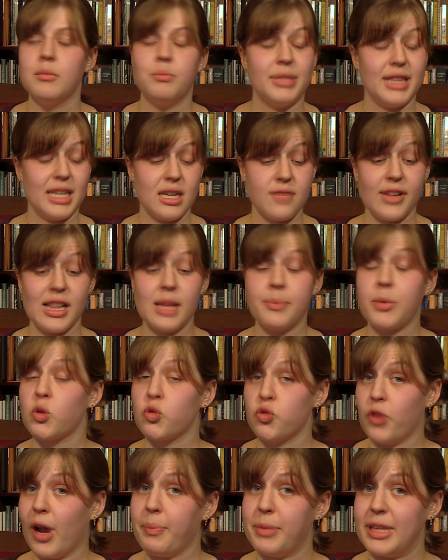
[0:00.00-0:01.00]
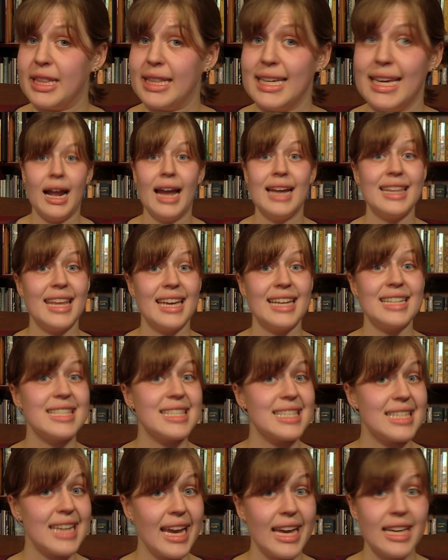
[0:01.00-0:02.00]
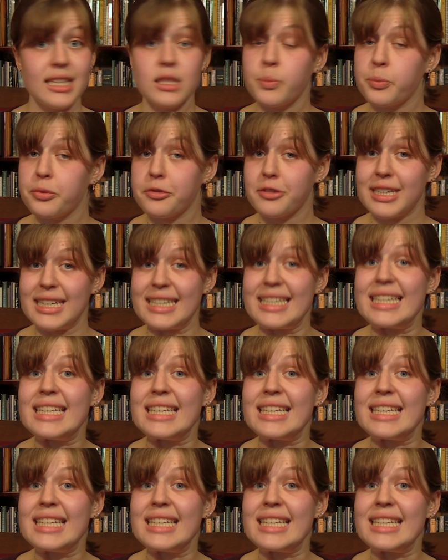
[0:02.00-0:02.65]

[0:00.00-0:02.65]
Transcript: But they develop rapidly, and they can stand, preen,